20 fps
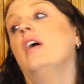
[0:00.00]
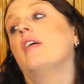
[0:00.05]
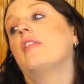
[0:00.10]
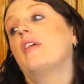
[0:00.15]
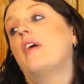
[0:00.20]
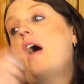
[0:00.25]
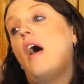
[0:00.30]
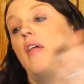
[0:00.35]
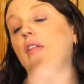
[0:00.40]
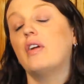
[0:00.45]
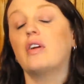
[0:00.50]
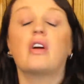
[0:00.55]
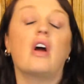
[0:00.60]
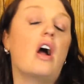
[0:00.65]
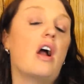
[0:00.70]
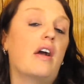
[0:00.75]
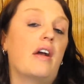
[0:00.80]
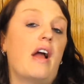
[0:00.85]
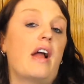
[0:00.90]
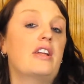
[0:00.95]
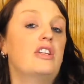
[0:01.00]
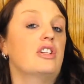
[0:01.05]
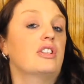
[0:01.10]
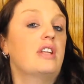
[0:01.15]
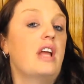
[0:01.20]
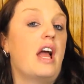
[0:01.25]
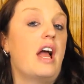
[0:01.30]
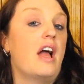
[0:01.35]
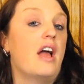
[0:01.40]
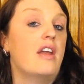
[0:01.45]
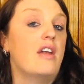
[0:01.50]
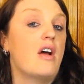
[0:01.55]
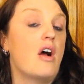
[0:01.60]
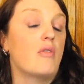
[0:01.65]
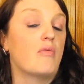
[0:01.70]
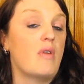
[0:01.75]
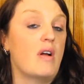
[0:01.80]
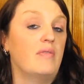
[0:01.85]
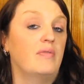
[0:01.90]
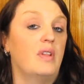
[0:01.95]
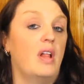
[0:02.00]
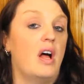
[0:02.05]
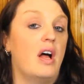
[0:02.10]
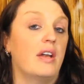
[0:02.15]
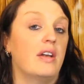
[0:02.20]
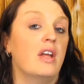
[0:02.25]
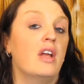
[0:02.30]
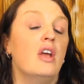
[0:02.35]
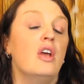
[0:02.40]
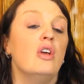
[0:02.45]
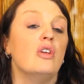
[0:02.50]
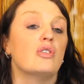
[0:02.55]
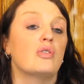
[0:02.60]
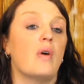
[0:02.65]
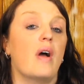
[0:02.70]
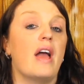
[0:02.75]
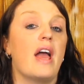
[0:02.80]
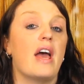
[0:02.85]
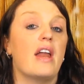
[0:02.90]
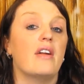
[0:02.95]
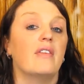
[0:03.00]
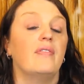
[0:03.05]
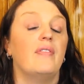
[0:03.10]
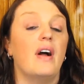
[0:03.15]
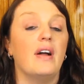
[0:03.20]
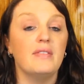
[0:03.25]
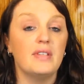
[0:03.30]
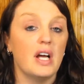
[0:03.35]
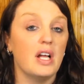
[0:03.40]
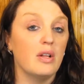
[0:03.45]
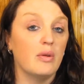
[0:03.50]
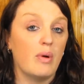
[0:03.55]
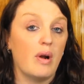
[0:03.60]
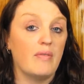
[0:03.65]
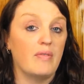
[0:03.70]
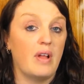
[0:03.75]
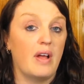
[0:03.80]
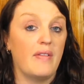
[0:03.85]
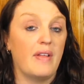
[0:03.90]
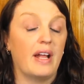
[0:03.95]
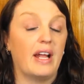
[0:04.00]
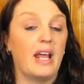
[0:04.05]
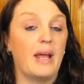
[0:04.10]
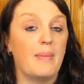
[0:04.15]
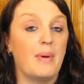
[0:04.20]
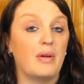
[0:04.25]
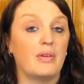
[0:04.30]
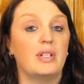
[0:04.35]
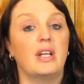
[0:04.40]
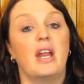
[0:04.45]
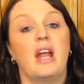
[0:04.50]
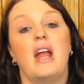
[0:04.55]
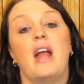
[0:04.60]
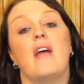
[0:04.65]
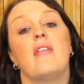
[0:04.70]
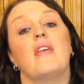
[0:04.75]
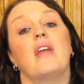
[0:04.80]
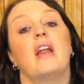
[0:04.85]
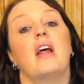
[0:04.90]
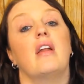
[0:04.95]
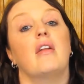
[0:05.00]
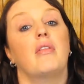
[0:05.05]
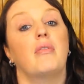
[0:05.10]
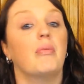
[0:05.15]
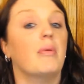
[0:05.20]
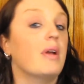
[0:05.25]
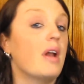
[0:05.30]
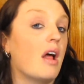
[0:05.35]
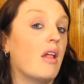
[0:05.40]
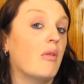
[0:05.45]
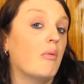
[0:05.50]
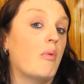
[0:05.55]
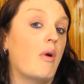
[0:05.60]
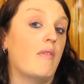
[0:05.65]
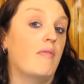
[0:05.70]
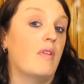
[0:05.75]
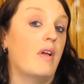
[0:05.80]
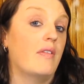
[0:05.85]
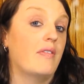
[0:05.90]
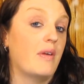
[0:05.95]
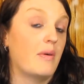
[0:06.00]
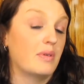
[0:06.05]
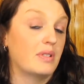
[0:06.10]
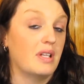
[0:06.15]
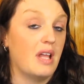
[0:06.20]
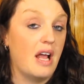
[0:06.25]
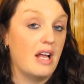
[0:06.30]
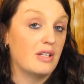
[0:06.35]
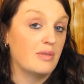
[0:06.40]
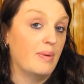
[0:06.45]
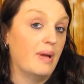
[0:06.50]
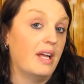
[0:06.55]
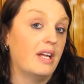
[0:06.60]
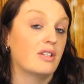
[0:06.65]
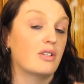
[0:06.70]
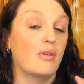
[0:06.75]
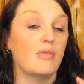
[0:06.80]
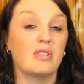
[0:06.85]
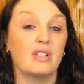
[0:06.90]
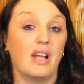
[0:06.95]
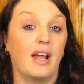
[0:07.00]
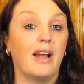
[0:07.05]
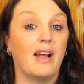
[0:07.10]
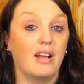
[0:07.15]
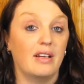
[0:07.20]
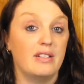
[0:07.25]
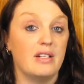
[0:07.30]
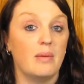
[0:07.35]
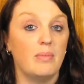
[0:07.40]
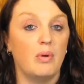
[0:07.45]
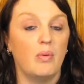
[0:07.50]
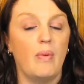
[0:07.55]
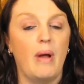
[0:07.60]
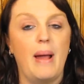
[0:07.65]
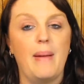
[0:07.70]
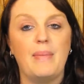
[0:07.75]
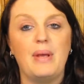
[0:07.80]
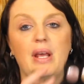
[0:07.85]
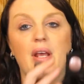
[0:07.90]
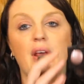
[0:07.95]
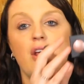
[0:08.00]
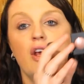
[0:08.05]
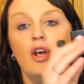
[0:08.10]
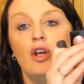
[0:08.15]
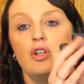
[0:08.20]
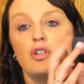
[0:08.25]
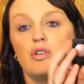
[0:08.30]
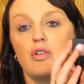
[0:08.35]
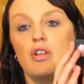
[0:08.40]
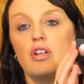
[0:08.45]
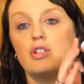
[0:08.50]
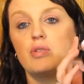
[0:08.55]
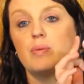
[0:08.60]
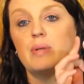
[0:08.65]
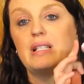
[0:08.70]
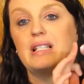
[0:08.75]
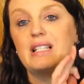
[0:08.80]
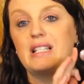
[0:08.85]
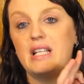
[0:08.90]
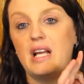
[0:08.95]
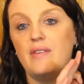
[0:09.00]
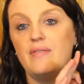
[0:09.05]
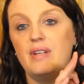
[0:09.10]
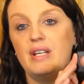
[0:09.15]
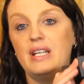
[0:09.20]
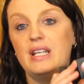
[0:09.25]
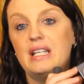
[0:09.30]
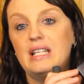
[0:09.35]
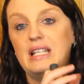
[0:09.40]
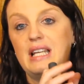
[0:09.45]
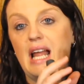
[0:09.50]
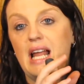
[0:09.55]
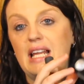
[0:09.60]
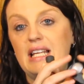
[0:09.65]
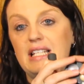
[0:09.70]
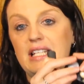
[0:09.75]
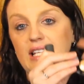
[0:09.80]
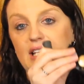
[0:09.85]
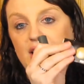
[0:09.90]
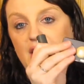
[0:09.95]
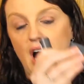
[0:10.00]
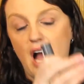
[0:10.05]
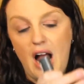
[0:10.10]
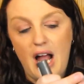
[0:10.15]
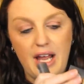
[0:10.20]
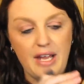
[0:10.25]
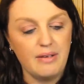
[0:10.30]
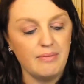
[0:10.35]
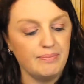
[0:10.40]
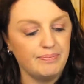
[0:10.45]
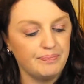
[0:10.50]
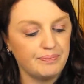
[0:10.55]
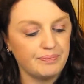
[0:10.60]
The other card, I just had a Revlon. So I had a $5 Revlon that came out today, and then I had a $3 Revlon that was last week, so it was like a double whammy. So this was $7.99.